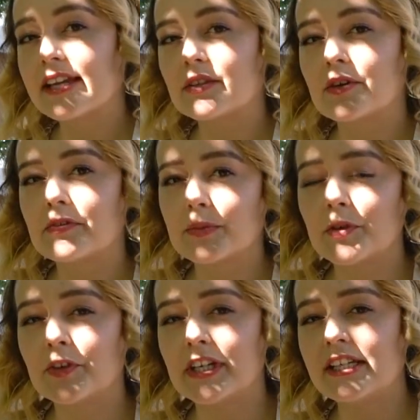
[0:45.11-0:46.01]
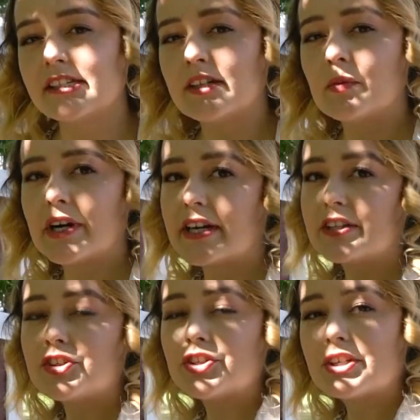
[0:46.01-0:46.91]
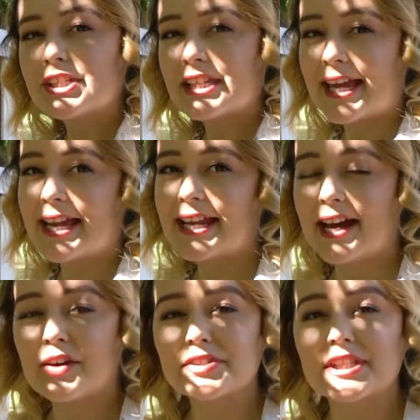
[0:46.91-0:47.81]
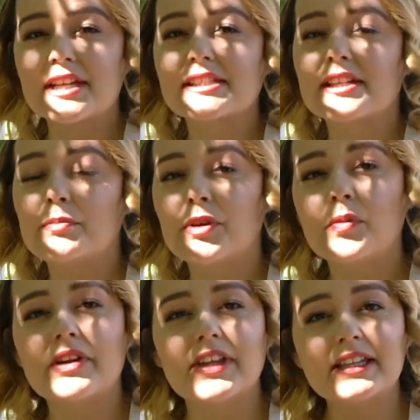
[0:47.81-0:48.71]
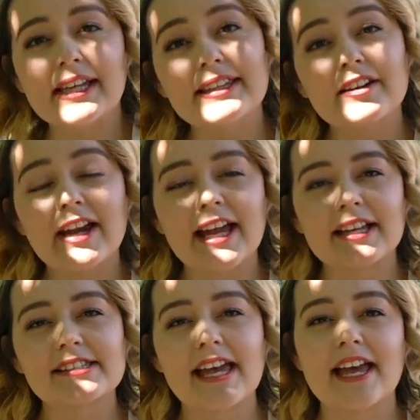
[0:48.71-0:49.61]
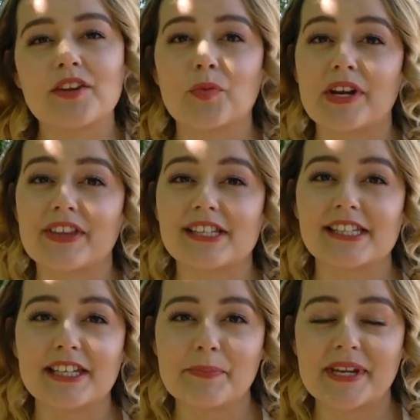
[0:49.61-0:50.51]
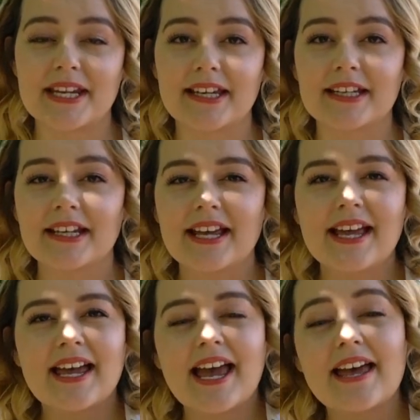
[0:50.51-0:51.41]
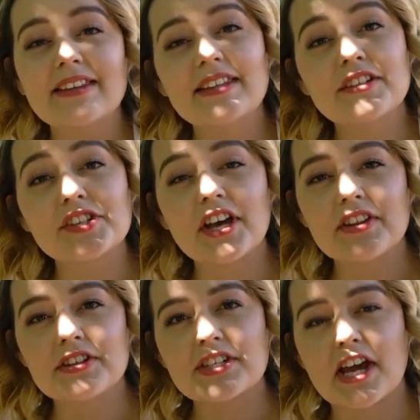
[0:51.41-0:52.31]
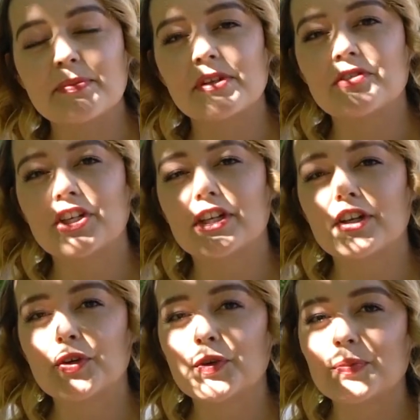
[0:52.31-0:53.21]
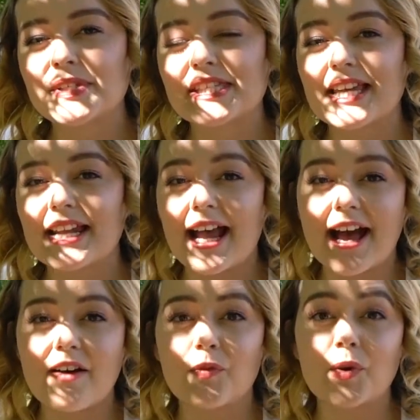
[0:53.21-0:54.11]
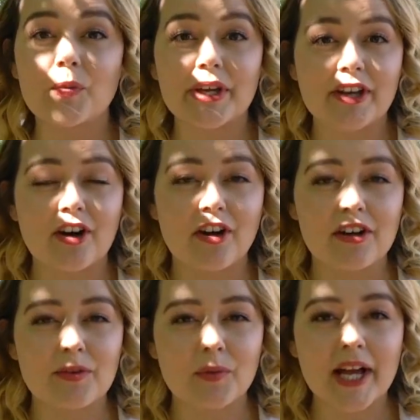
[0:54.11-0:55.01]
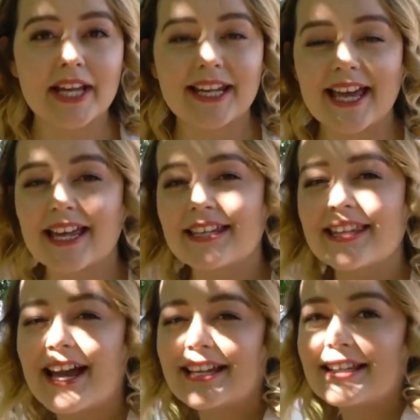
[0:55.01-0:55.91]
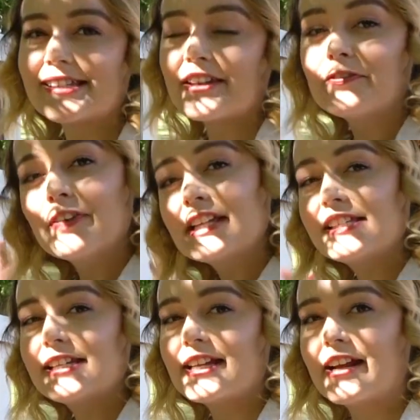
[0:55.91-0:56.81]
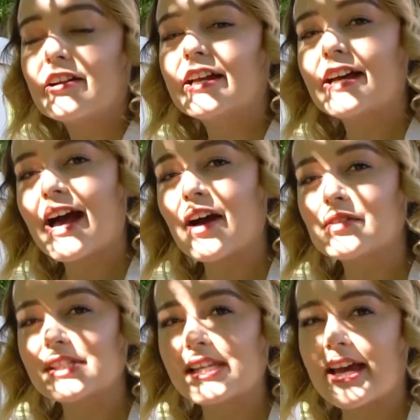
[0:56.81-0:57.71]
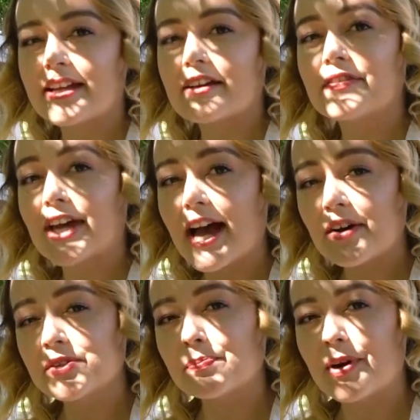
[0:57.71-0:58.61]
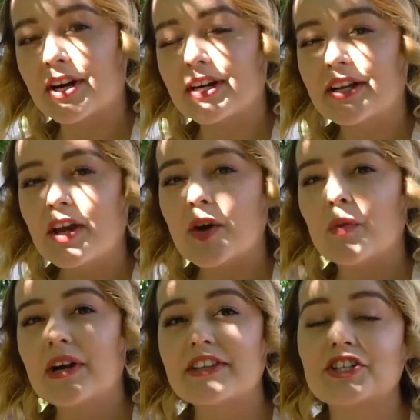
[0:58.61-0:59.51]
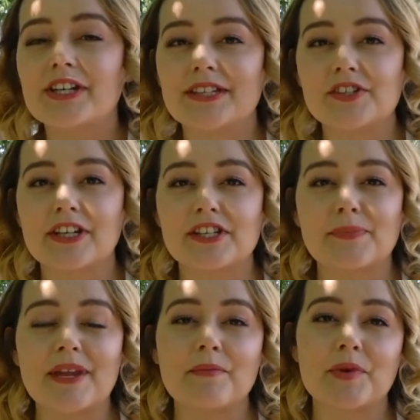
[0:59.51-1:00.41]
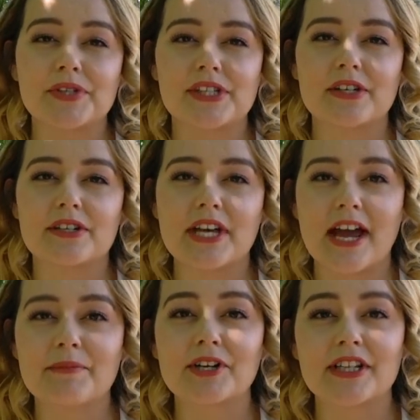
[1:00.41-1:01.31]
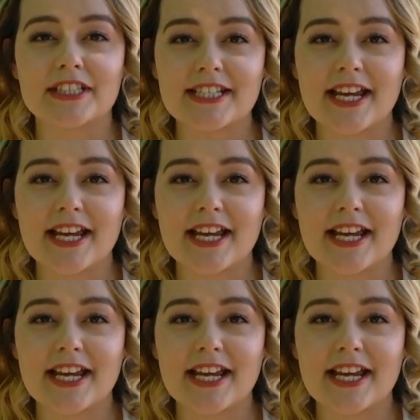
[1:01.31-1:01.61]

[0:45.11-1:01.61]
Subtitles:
like the one from Over Easy, where it's just the hen house. That's going to be where they lay their eggs and where they sleep at night. And then there's other types of chicken coops that have what we call a run, and that is a fenced-in area outside of the house part where the chickens are going to spend most of their time during the